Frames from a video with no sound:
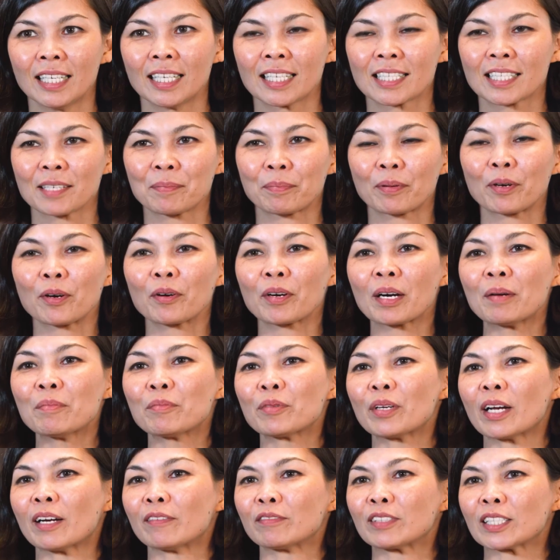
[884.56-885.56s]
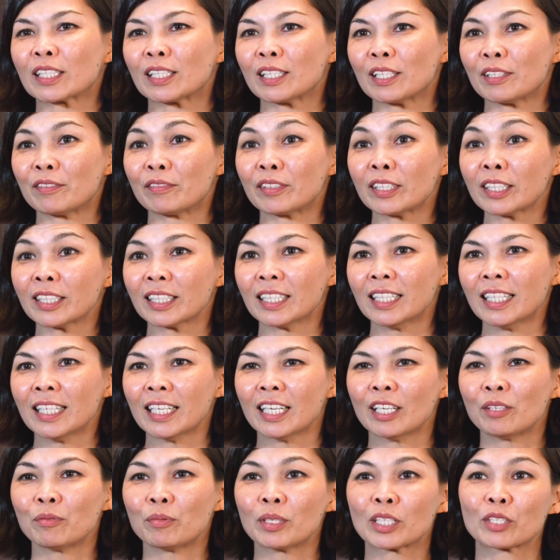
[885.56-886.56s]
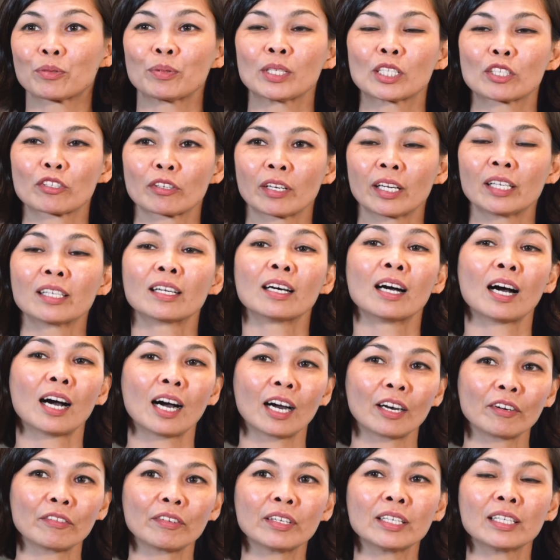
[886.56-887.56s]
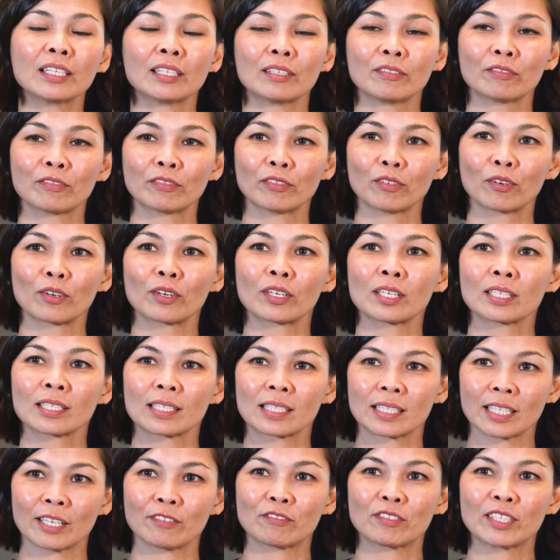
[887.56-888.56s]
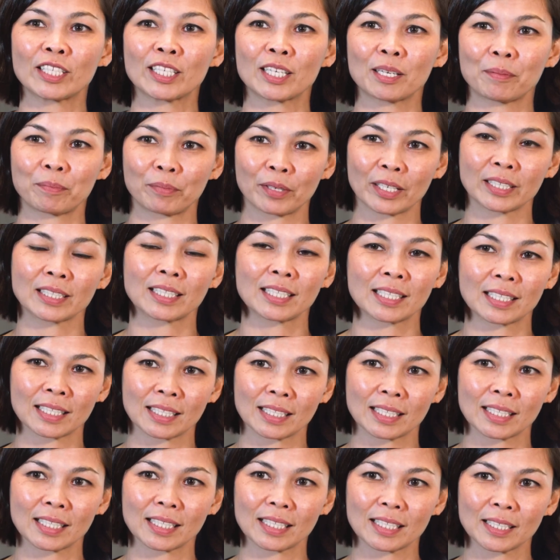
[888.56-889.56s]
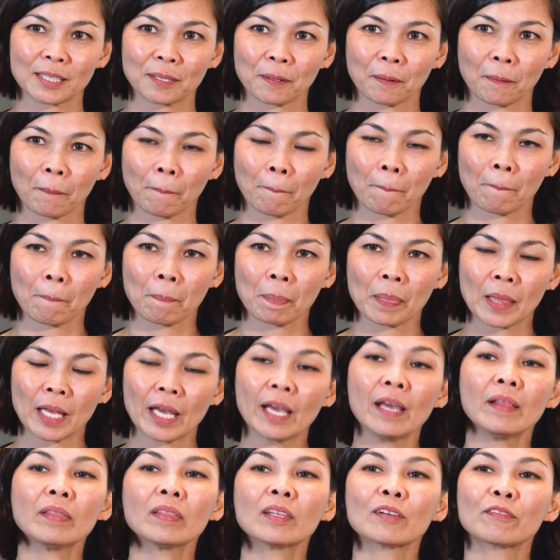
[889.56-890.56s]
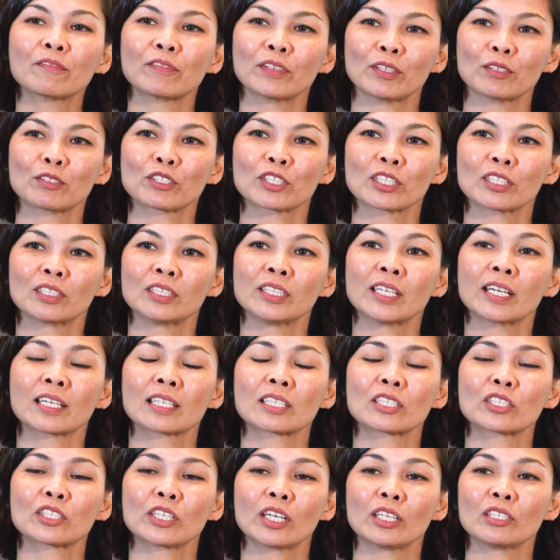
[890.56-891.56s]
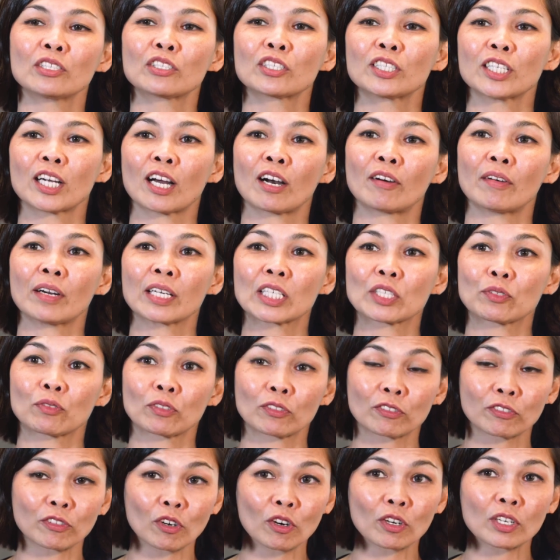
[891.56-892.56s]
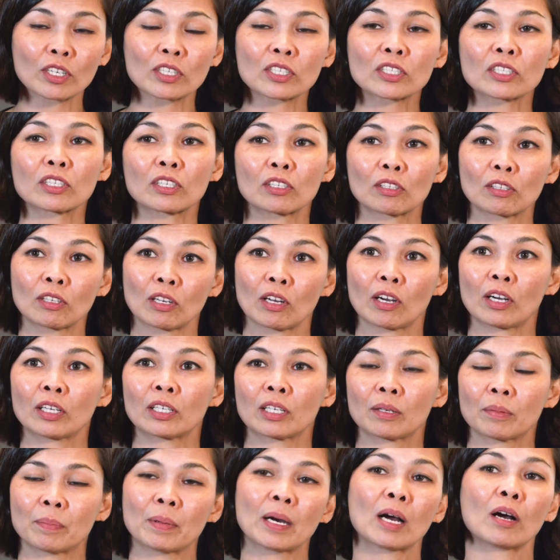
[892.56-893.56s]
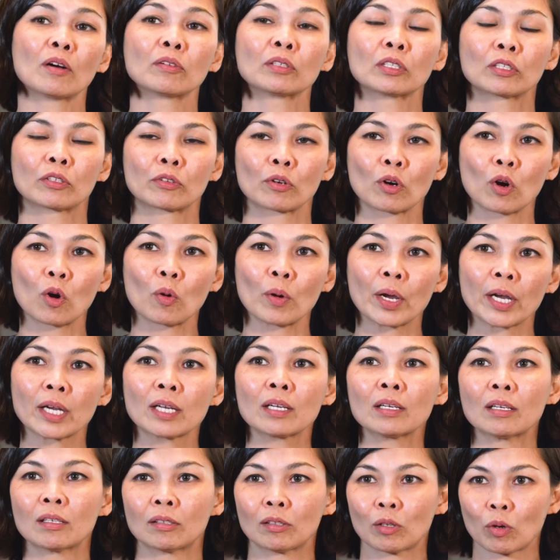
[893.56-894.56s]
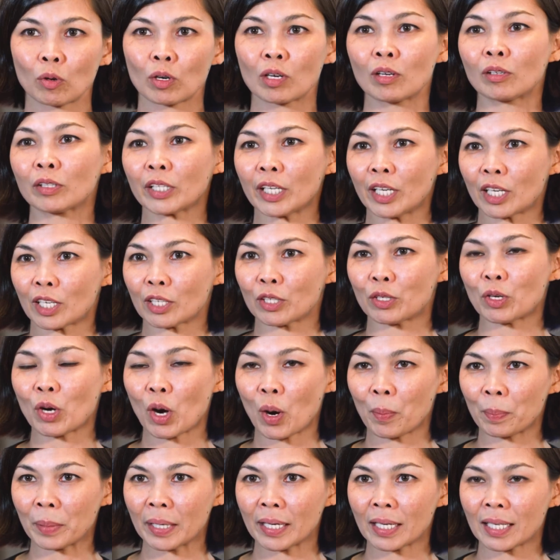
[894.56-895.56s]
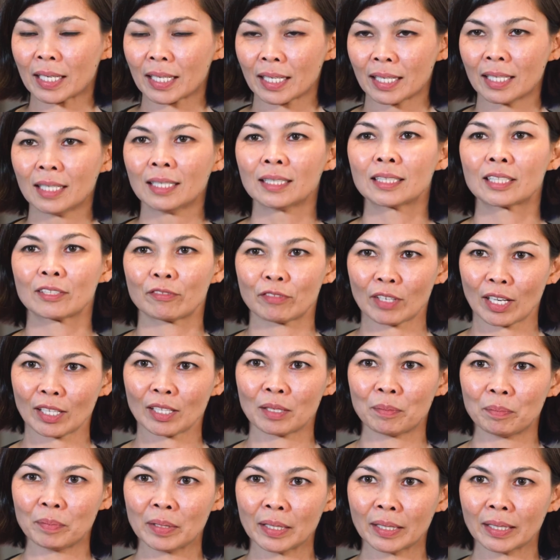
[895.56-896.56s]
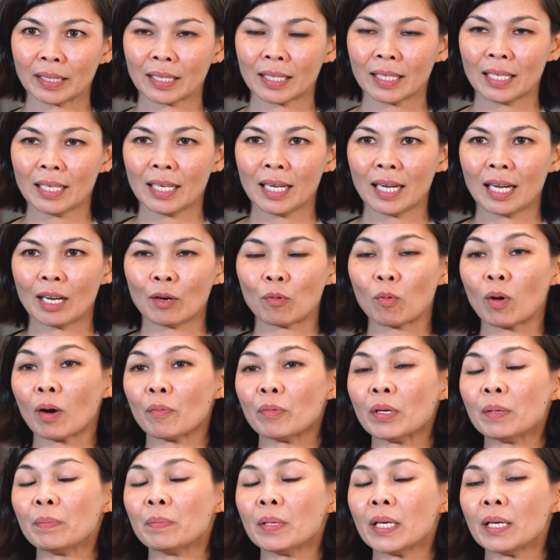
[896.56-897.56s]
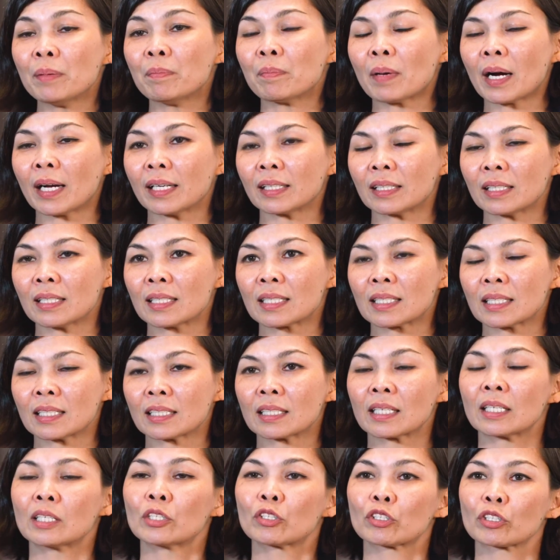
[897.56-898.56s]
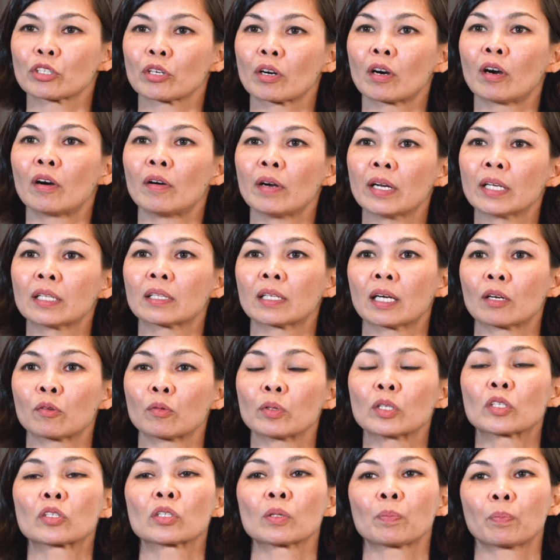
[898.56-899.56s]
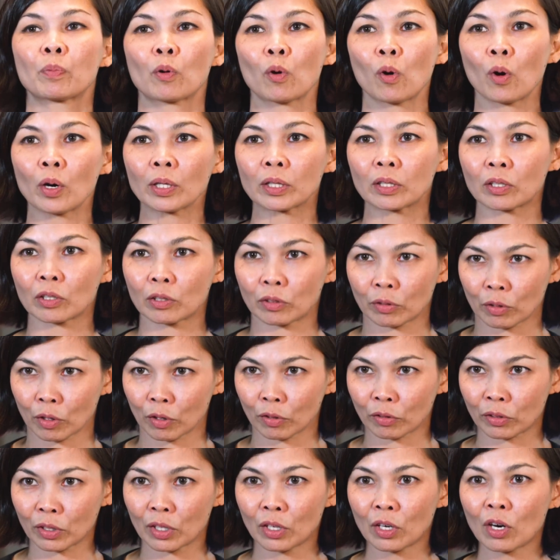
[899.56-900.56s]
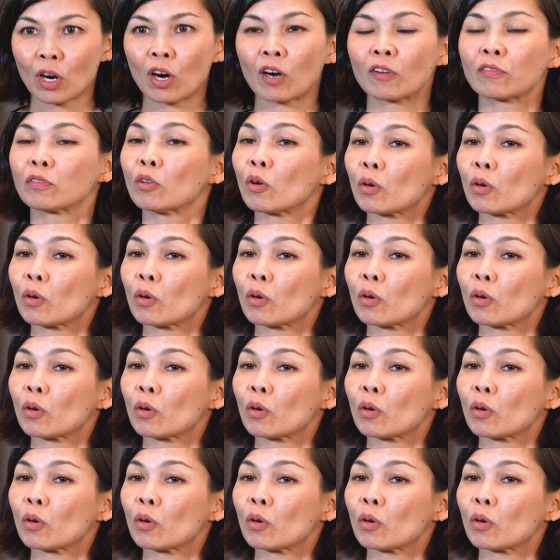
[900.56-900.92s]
is a program we have delivered in which we train 104 safety apprentices. In the future, the exchange TRX will focus a lot about growing local economic development. And what we mean by this is ensuring that we support the growth of